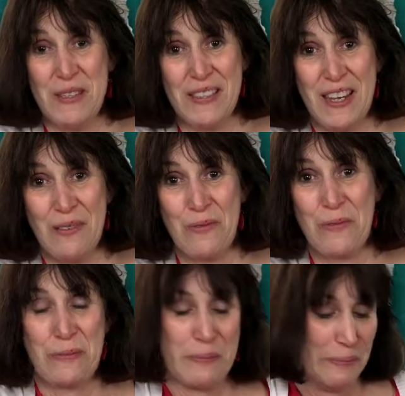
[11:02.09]

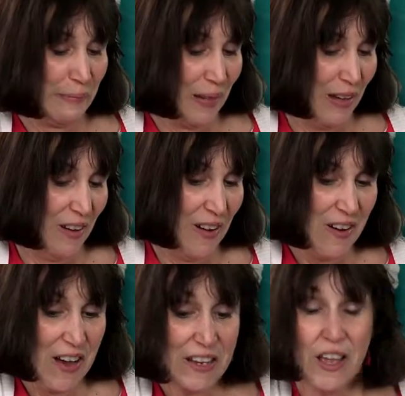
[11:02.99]
safe. All
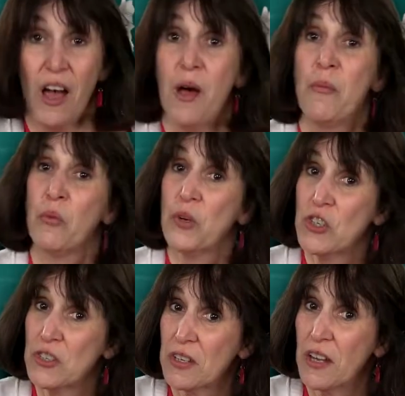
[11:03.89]
right. Which
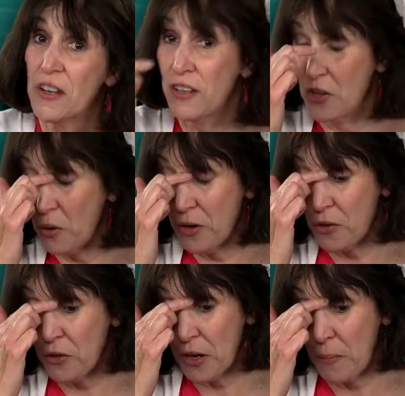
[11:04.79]
is,
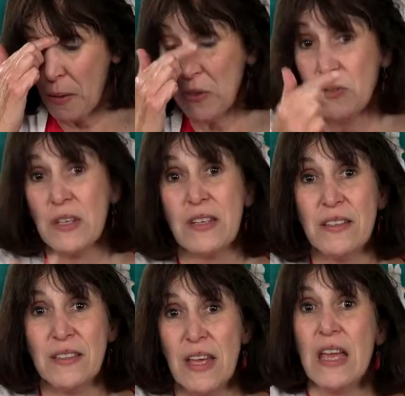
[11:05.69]
another thing about music
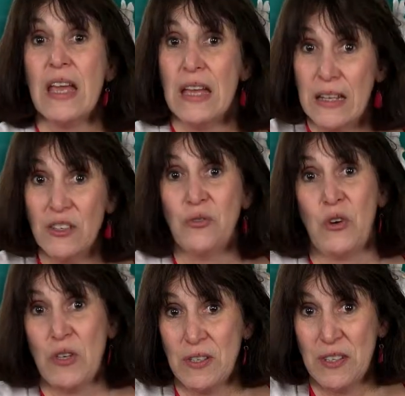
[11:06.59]
is it is
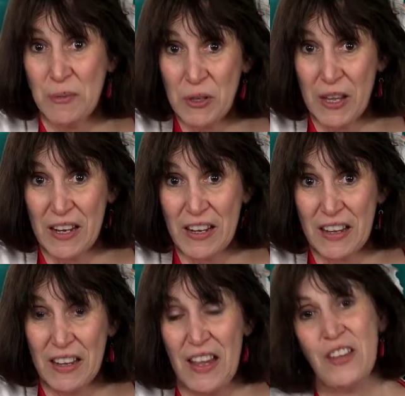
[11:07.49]
very
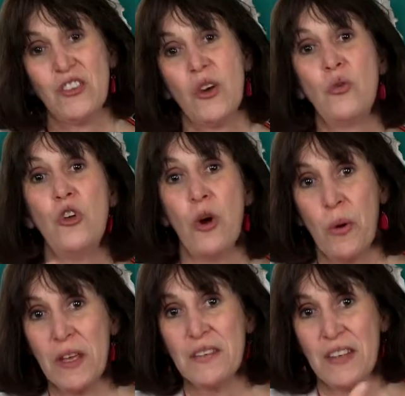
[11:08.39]
stimulating. And so
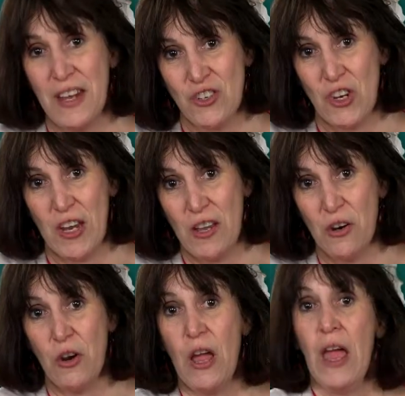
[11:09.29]
knowing as an
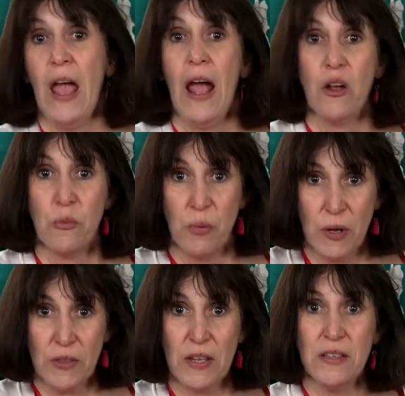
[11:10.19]
educator how to
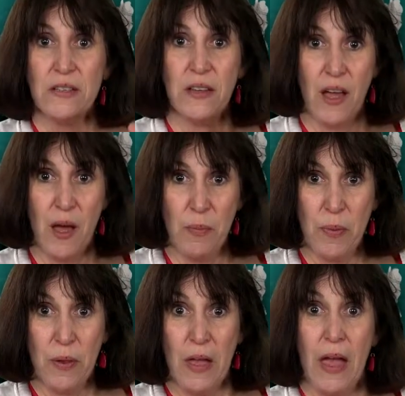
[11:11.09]
bring the kids up
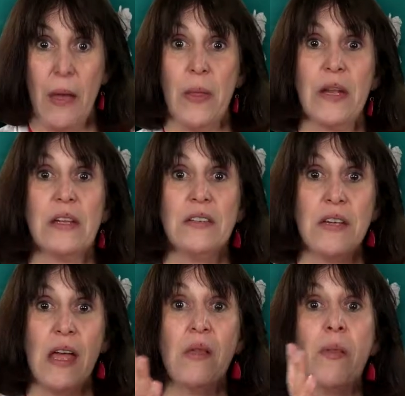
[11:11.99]
and then
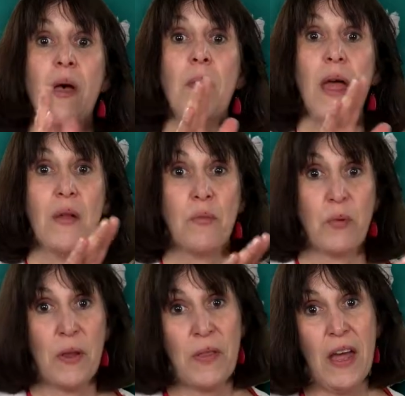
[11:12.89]
contain them and
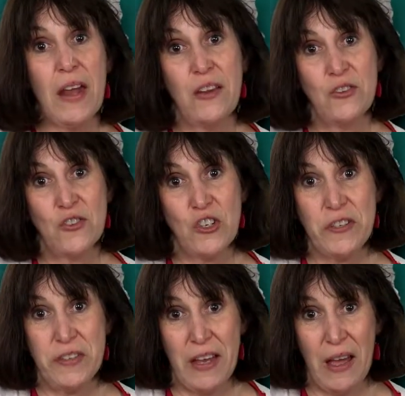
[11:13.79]
bring that energy
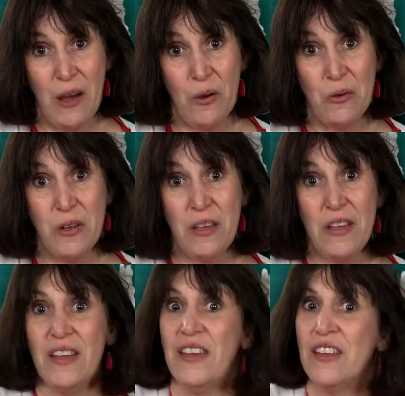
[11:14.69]
down
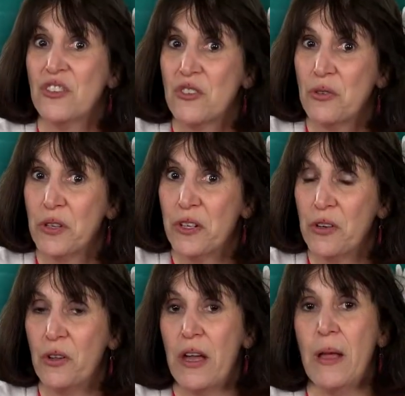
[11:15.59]
is
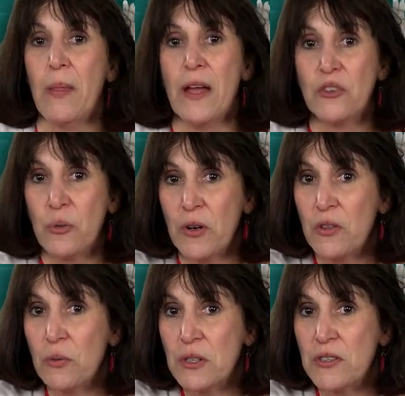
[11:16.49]
critical. And that's one of
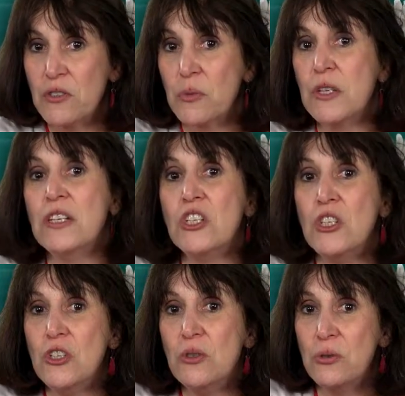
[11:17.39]
the reasons we need to
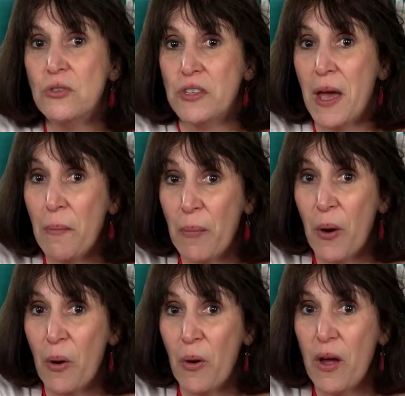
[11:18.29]
use
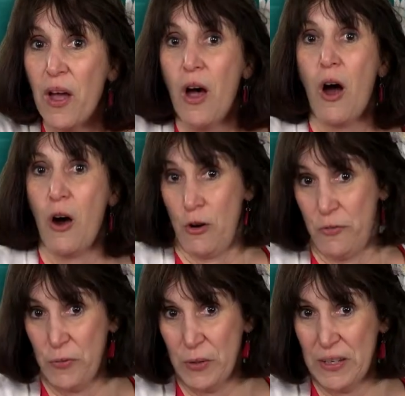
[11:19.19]
tempo
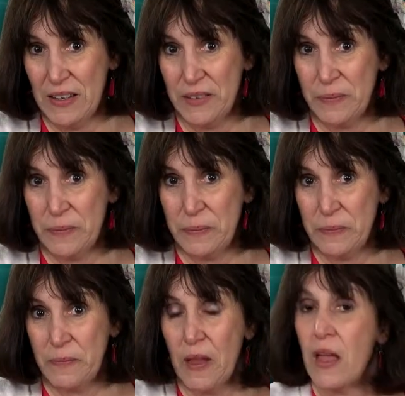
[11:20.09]
artfully.
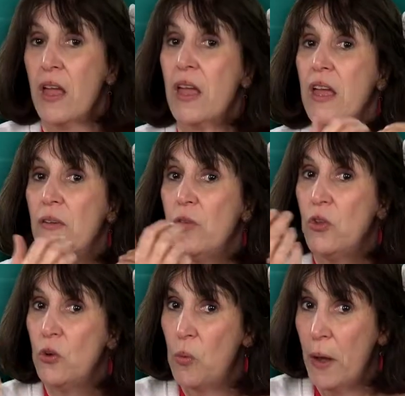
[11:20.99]
If
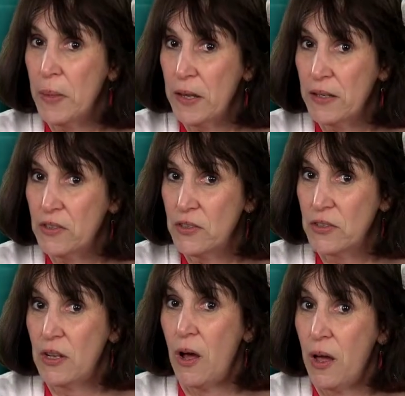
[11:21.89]
you want the kids to
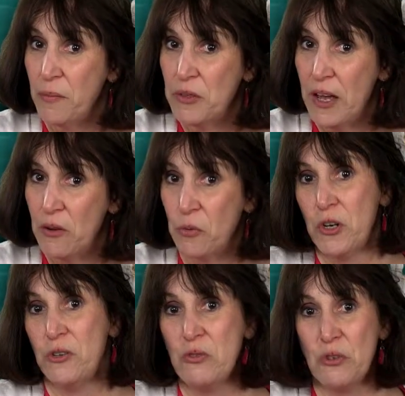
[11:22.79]
calm down, what
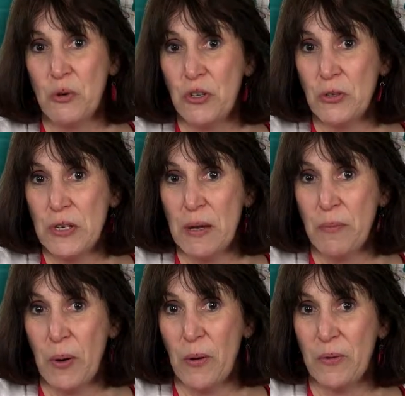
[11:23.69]
do you do with your
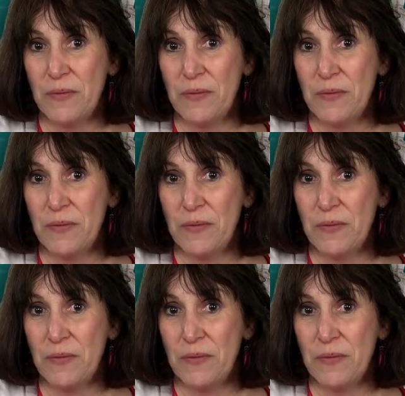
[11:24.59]
tempo?